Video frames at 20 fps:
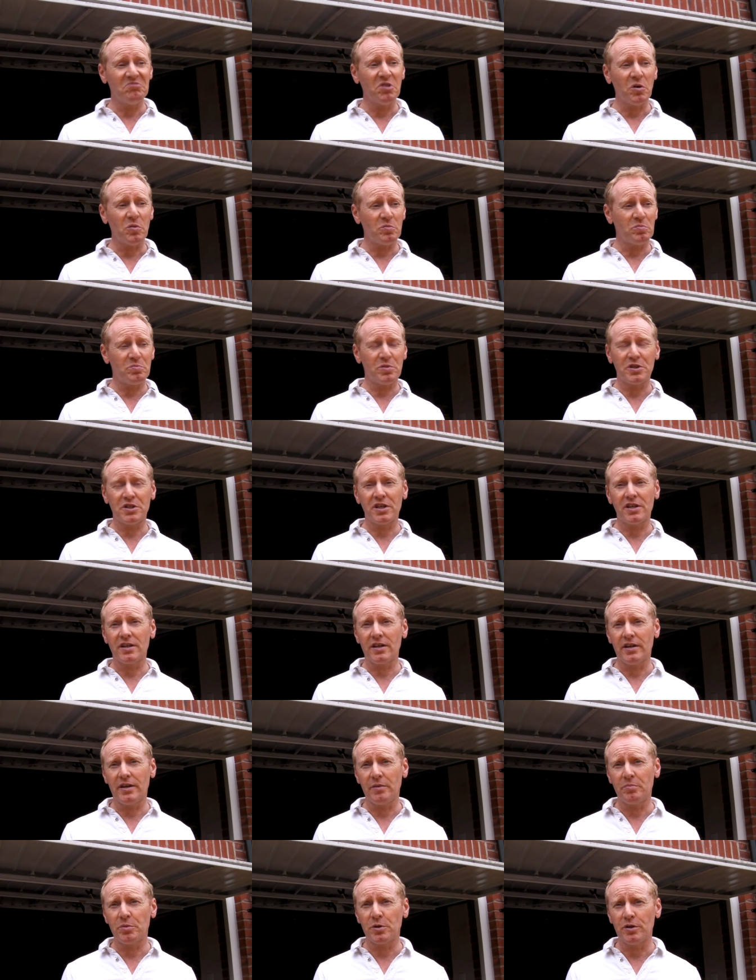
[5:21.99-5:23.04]
not
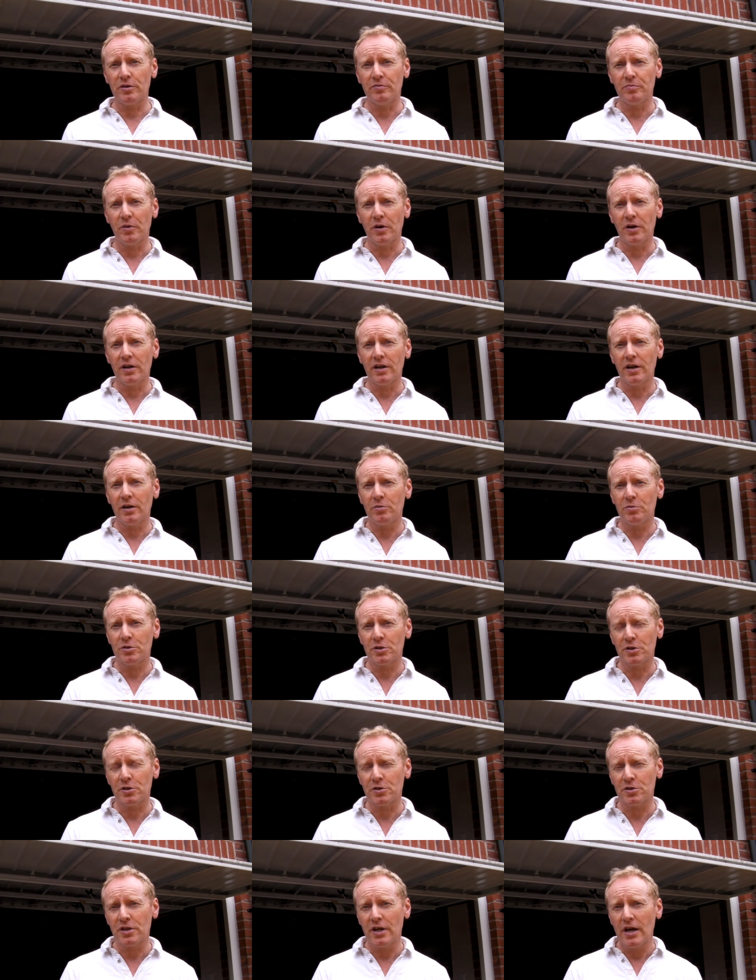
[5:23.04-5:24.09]
particularly approved by
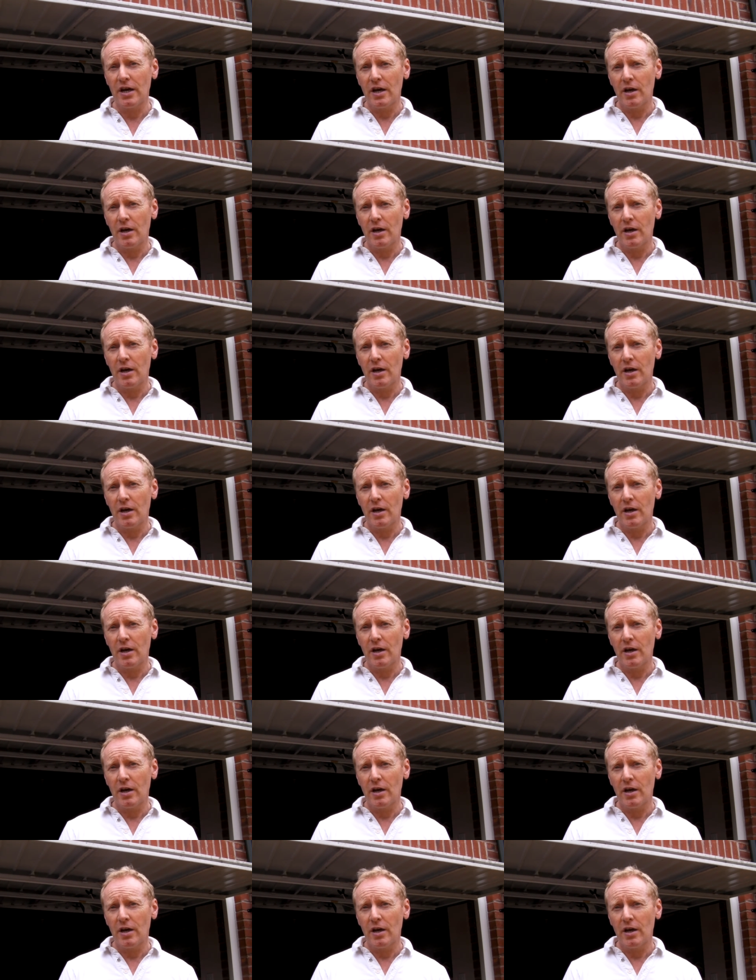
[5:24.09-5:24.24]
Lotus,